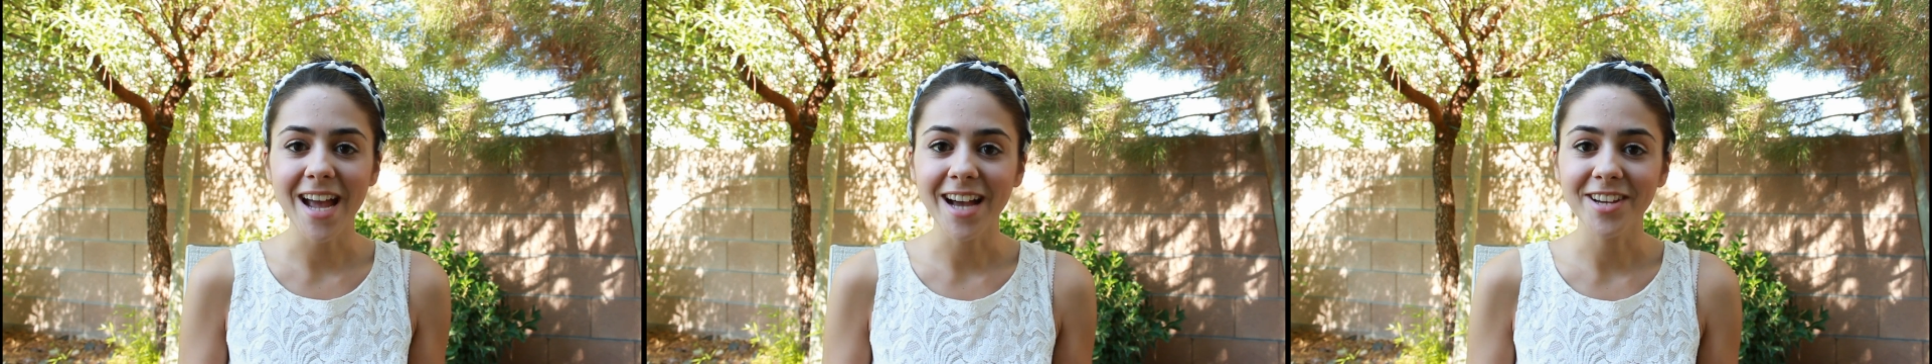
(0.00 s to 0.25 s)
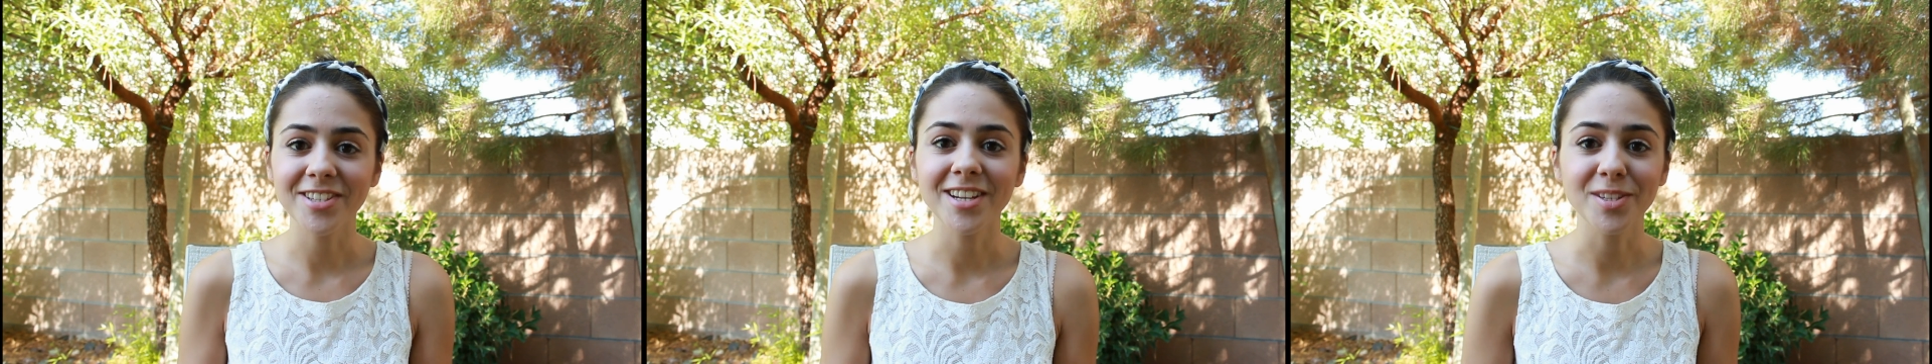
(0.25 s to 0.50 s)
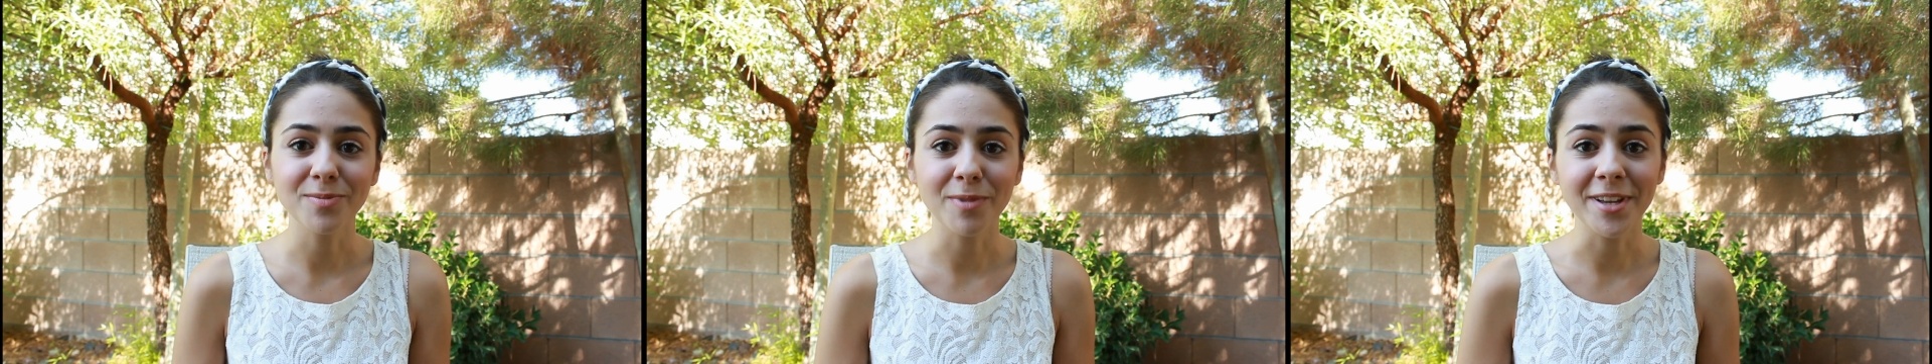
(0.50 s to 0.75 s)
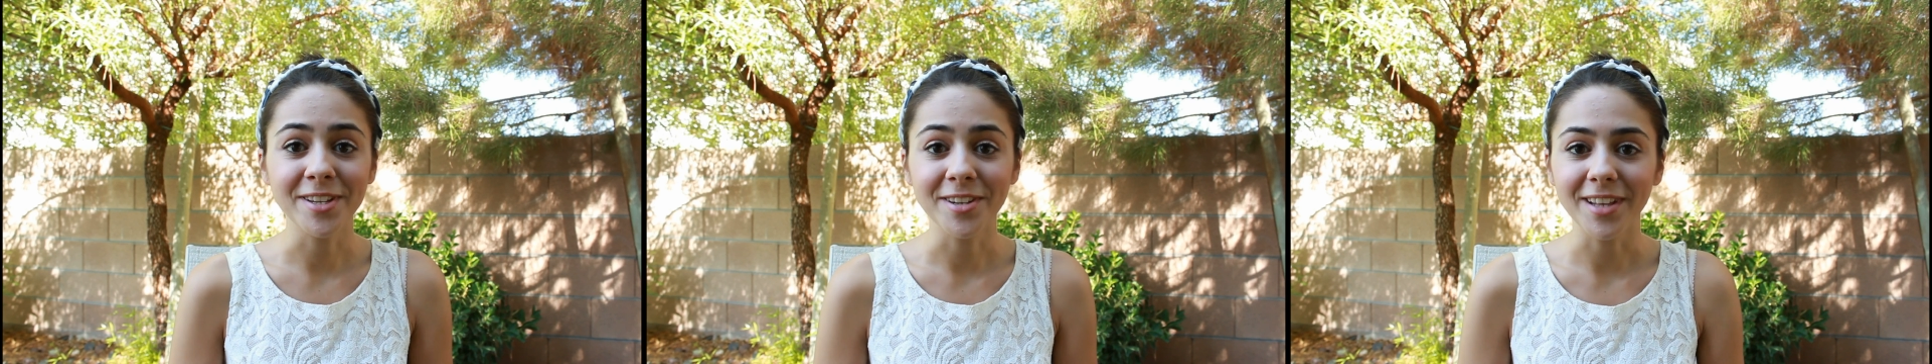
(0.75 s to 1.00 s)
action as
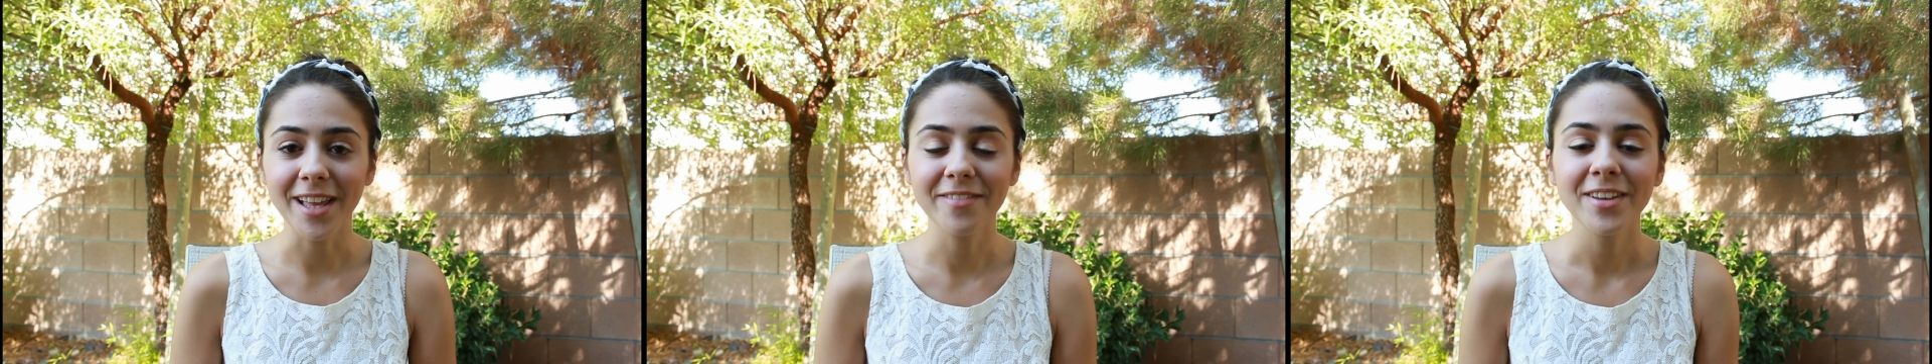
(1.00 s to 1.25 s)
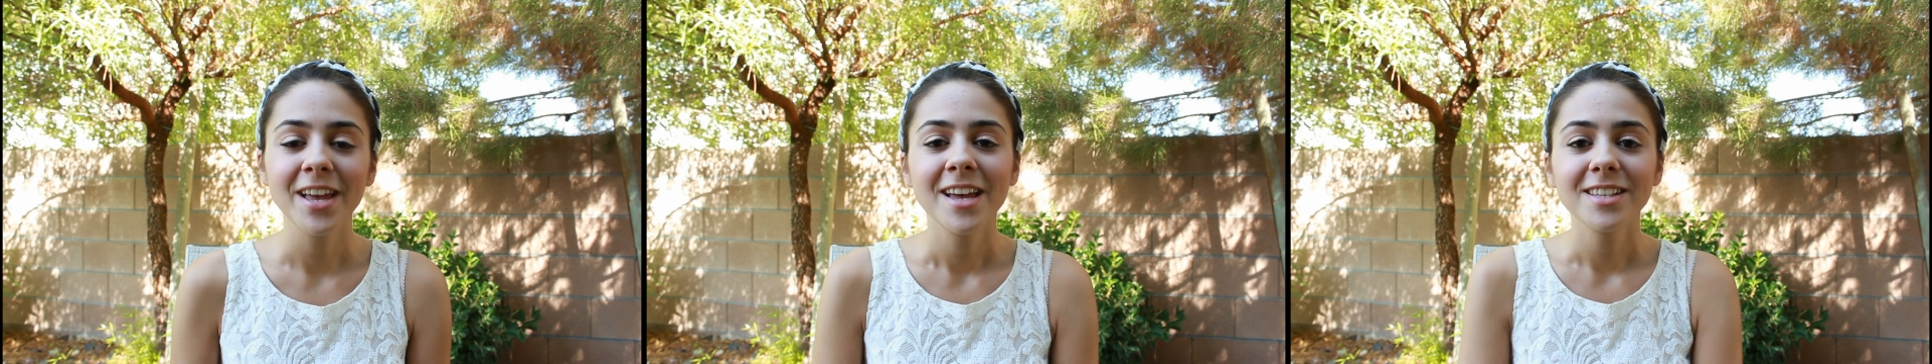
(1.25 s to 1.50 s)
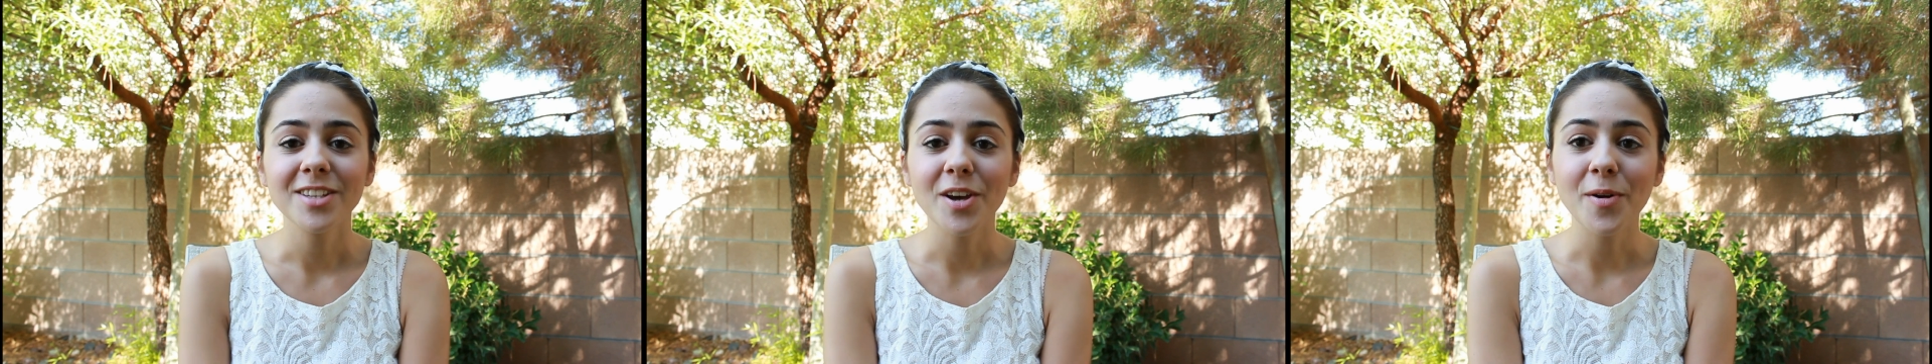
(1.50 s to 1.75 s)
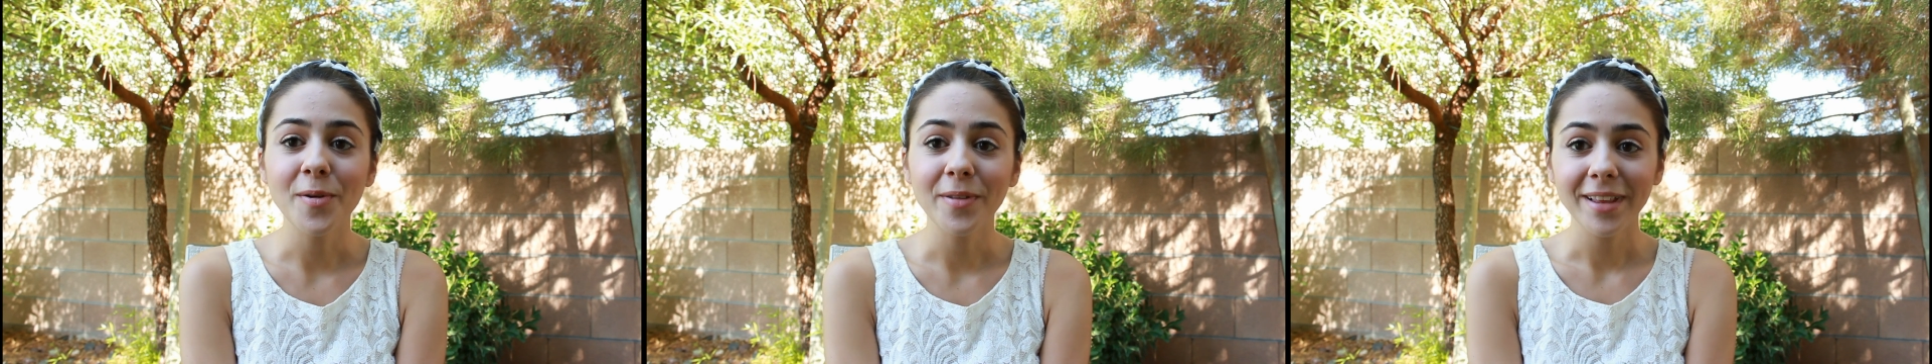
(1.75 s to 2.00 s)
well in your life.
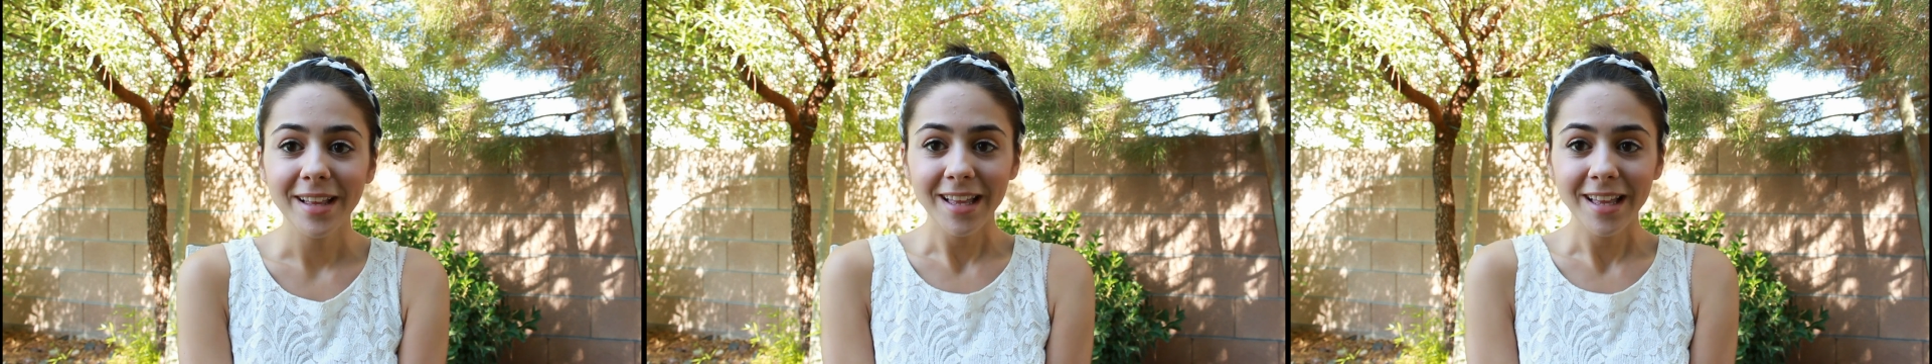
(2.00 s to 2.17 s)
So